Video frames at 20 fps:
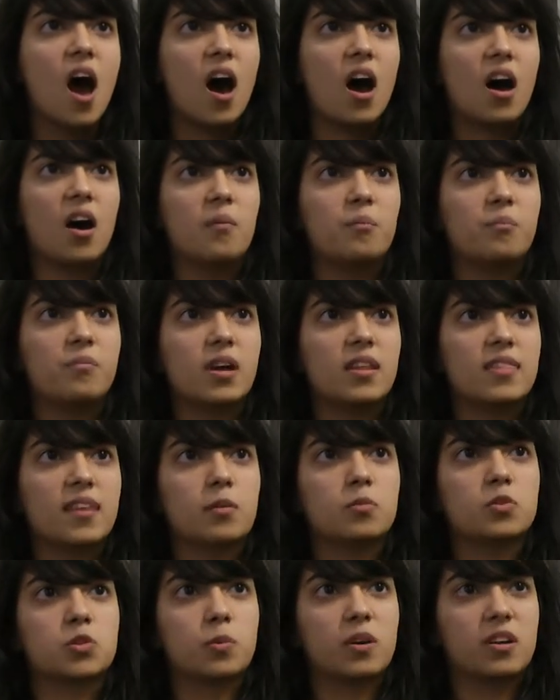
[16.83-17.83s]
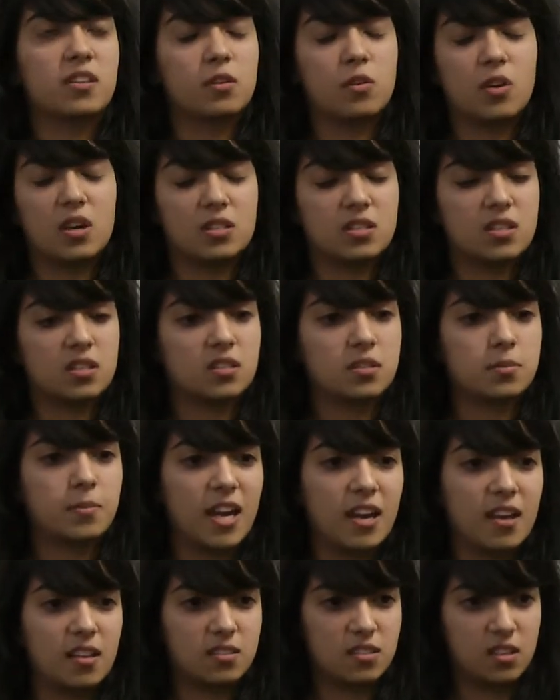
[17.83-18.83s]
Um, and that was one of the greatest things
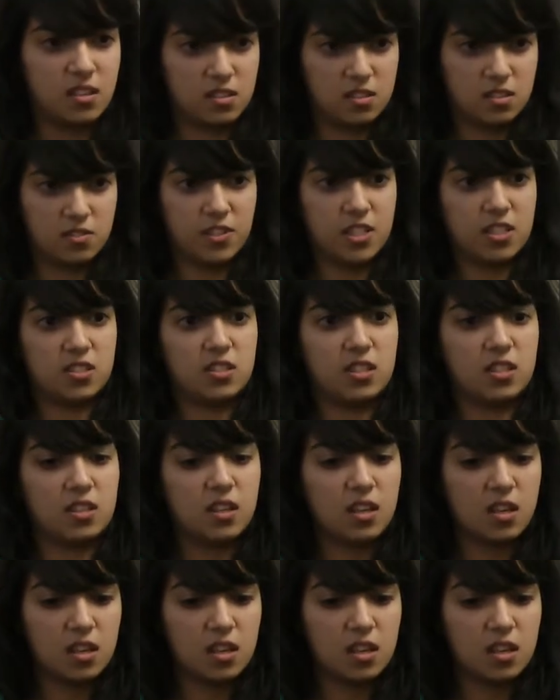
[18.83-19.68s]
about health sciences first year.